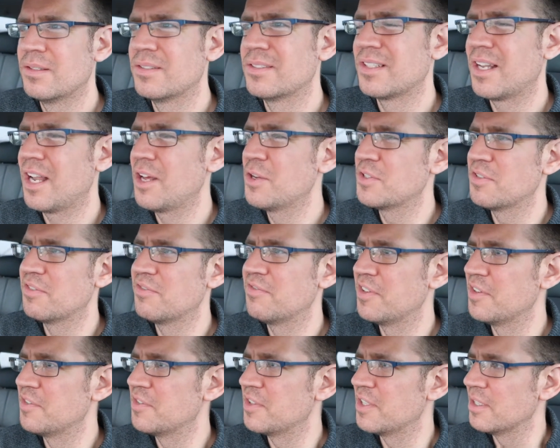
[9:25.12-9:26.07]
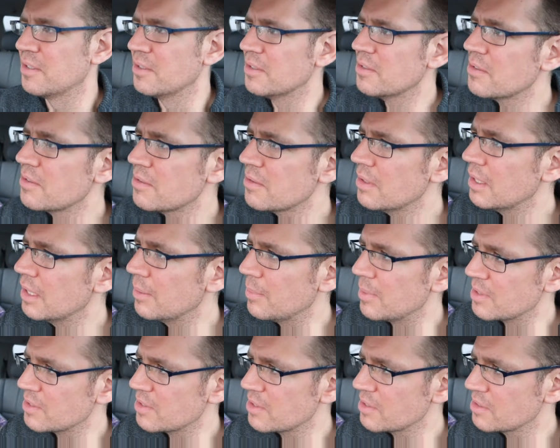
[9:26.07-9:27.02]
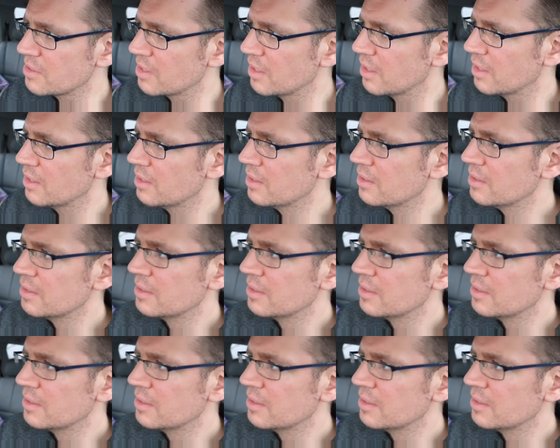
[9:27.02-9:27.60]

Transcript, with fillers: There's loads of 50 limits, isn't there?